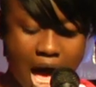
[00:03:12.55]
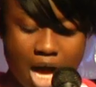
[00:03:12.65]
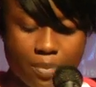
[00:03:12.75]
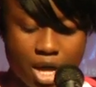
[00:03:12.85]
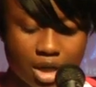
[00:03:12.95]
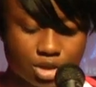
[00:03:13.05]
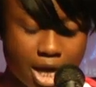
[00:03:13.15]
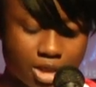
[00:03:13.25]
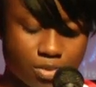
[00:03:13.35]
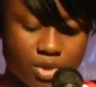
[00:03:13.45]
I
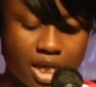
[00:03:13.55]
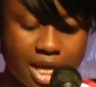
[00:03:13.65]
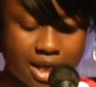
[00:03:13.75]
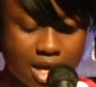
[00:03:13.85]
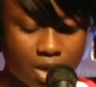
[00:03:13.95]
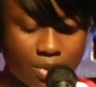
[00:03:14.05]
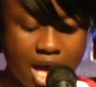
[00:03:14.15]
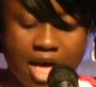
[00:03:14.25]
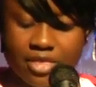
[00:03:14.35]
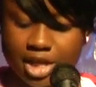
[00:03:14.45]
apologize, but we can't help
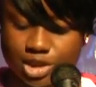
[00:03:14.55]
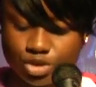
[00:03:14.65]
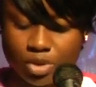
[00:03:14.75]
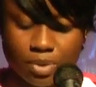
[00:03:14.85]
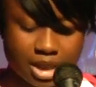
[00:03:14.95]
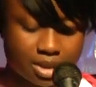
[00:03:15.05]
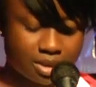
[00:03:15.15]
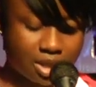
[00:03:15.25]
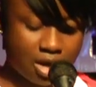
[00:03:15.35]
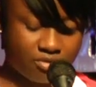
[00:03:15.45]
that history repeats
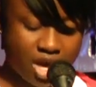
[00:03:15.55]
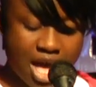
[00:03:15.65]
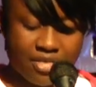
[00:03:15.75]
itself,